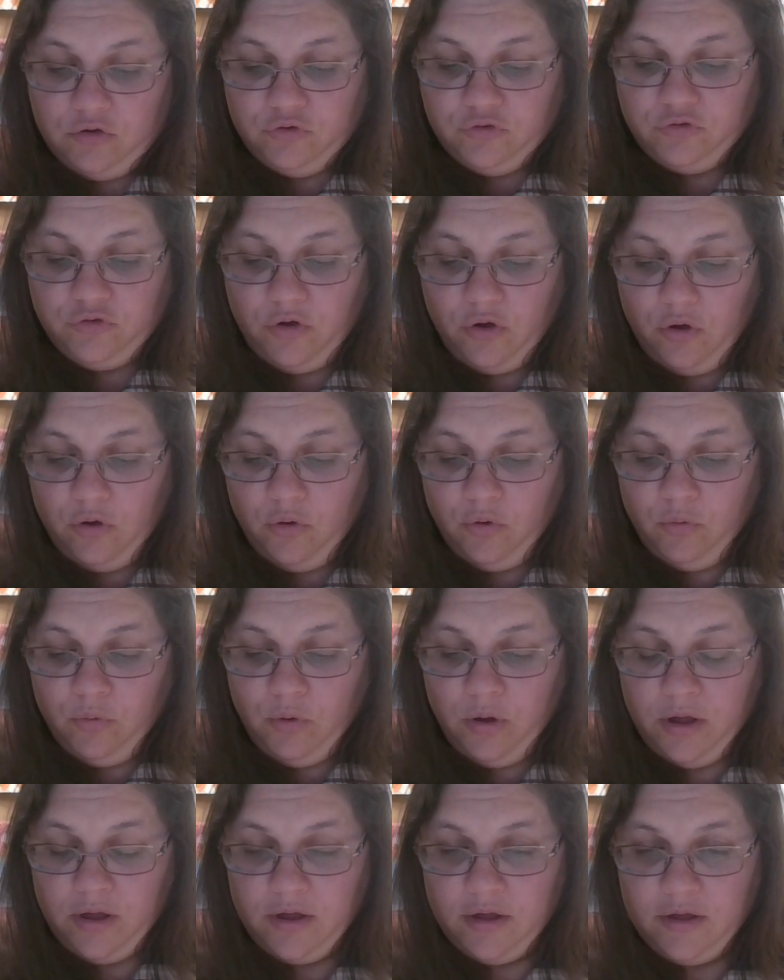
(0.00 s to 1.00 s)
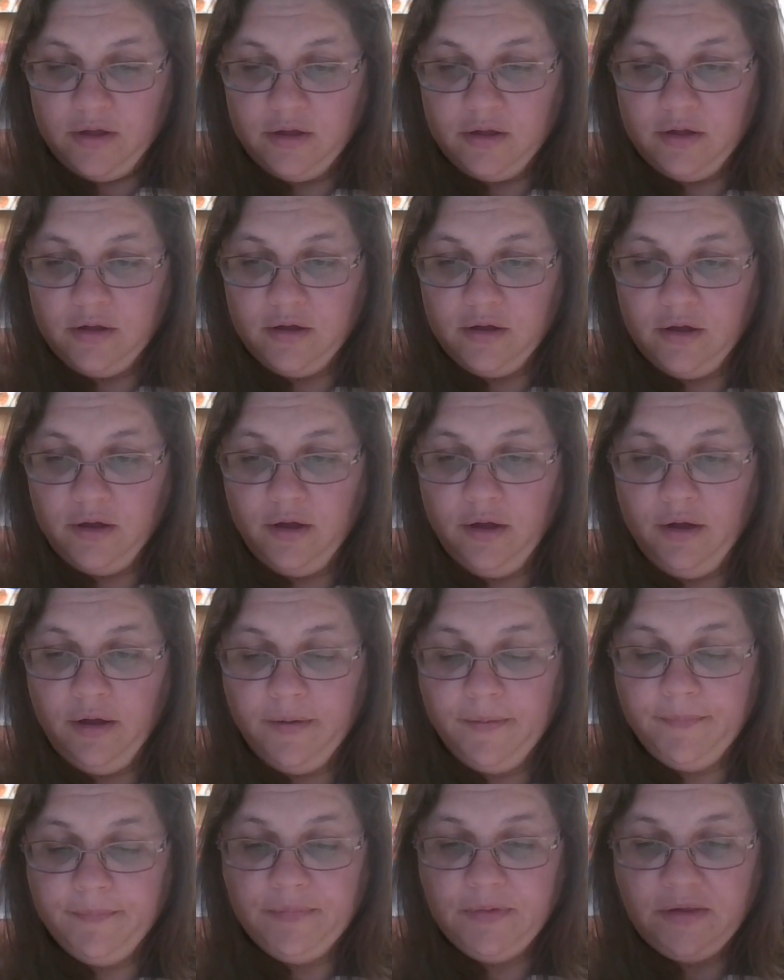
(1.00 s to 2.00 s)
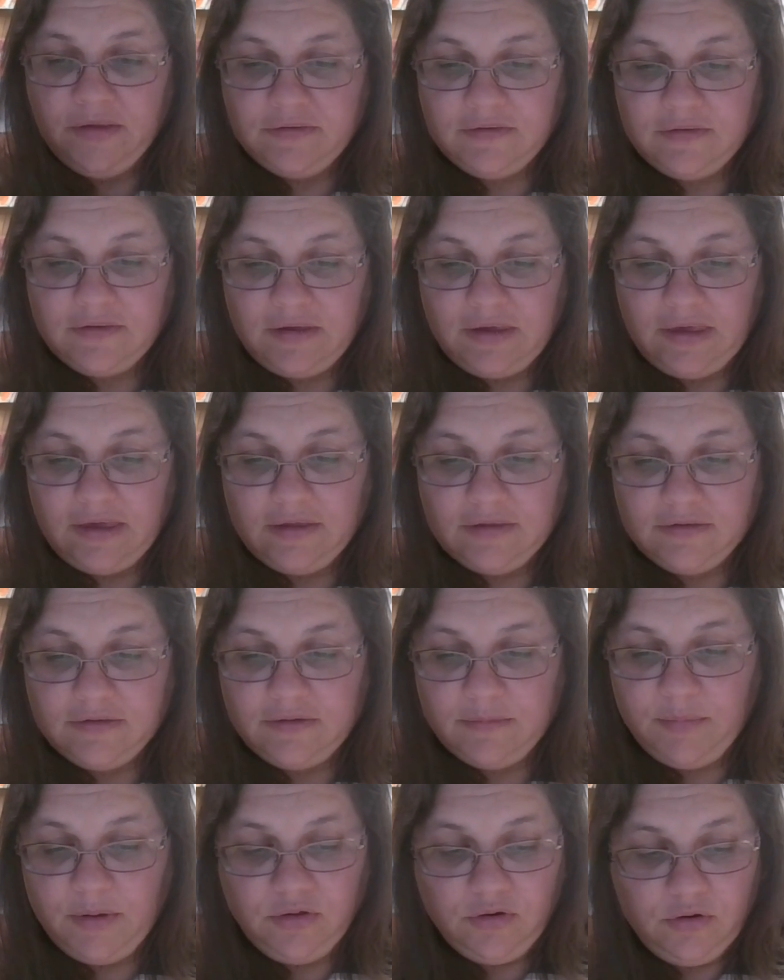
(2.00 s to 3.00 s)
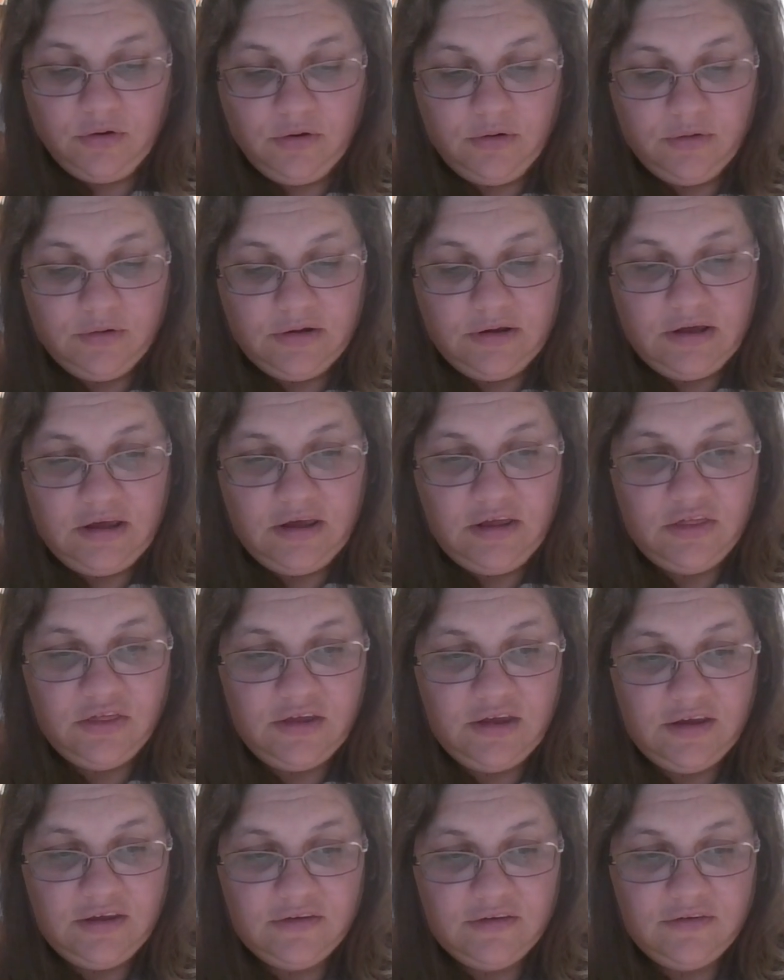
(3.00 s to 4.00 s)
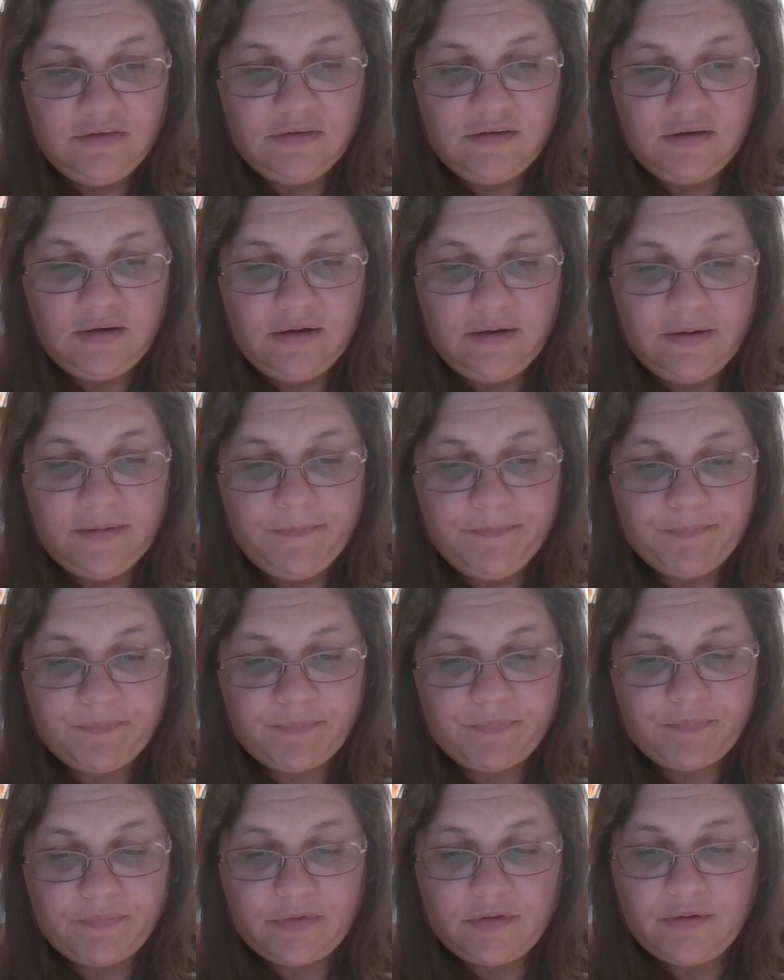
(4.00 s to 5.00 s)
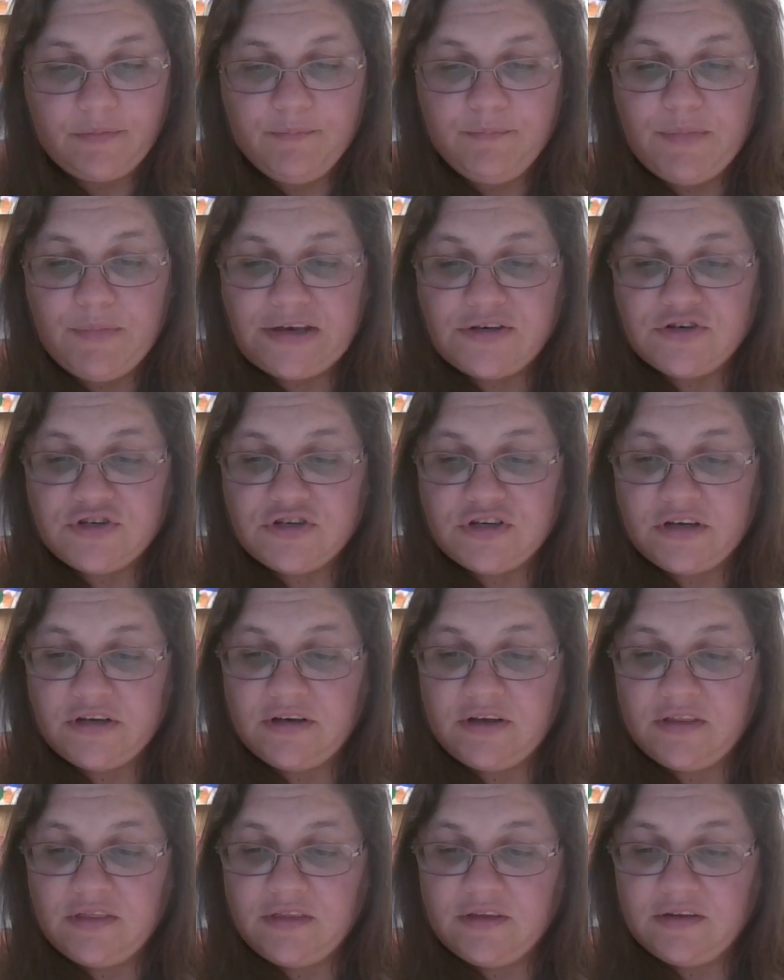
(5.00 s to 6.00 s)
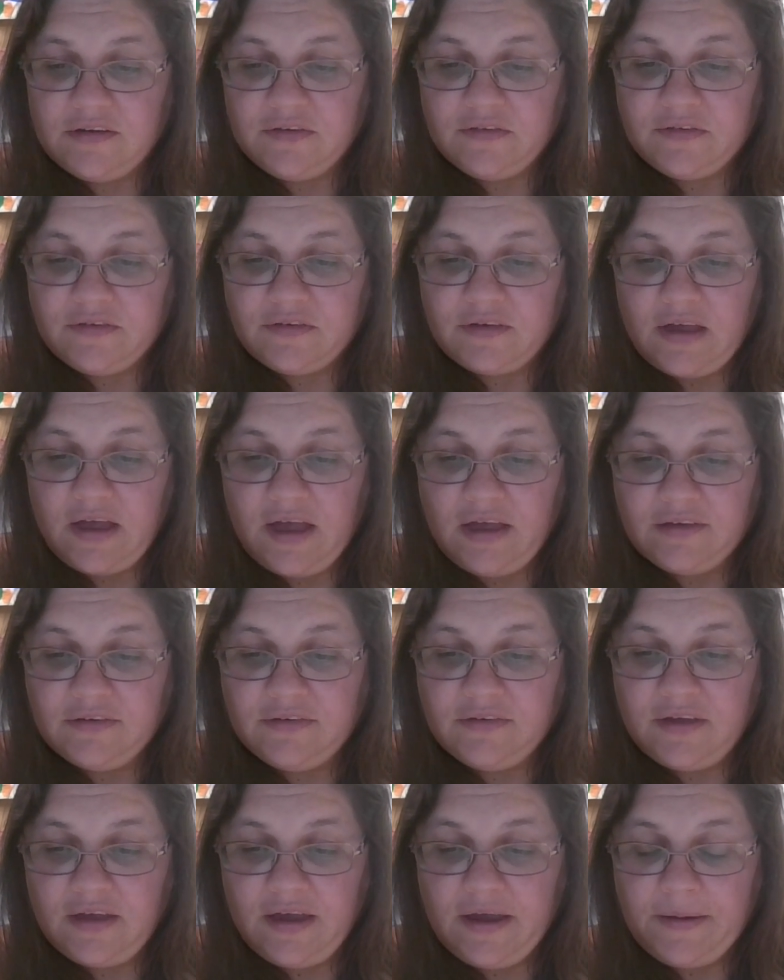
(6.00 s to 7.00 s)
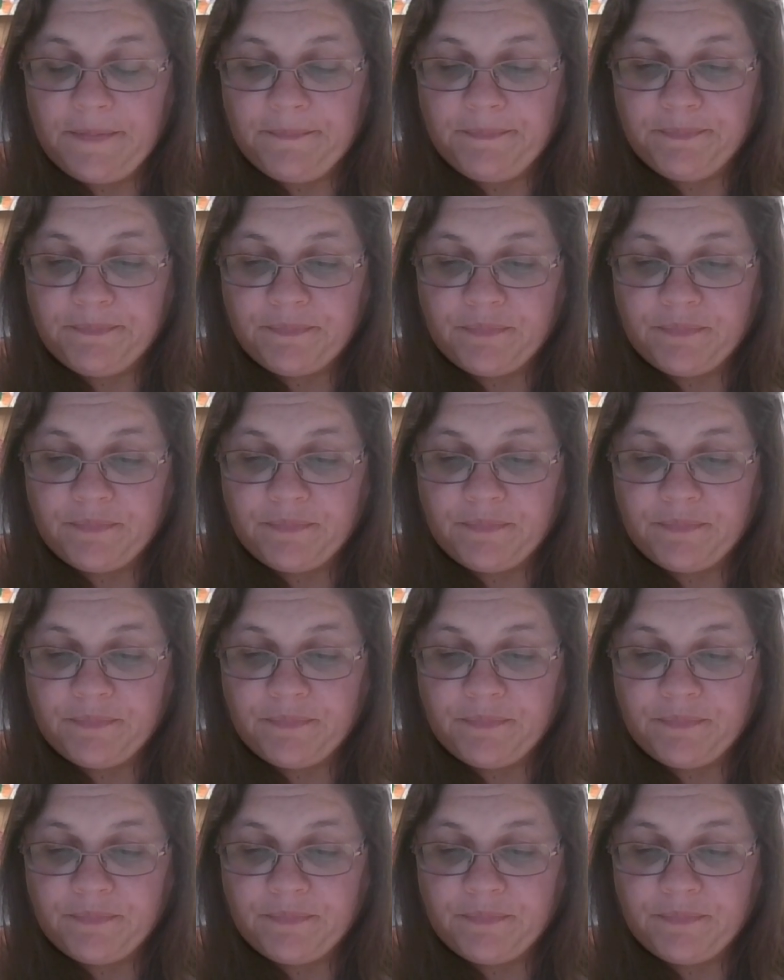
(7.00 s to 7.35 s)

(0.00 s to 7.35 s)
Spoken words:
So let's see, some other key things to mention in this essay.